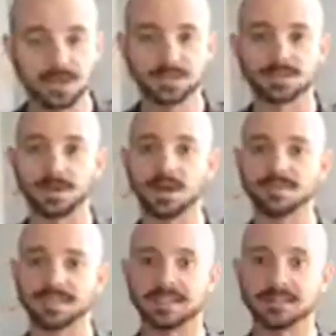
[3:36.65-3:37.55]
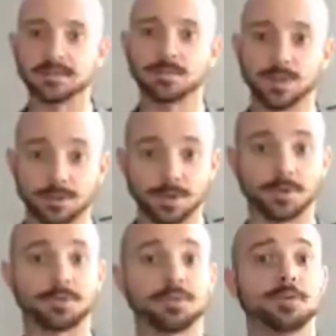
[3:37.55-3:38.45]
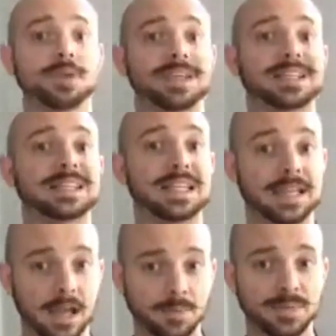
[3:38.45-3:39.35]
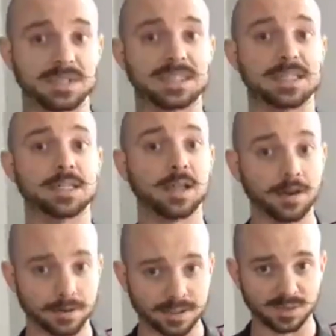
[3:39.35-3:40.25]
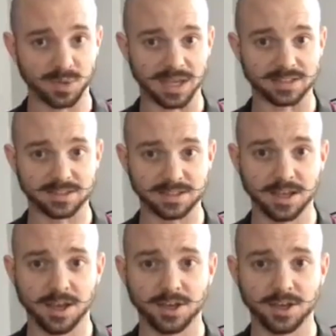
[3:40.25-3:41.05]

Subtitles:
So often when you go through and clean up and declutter a space,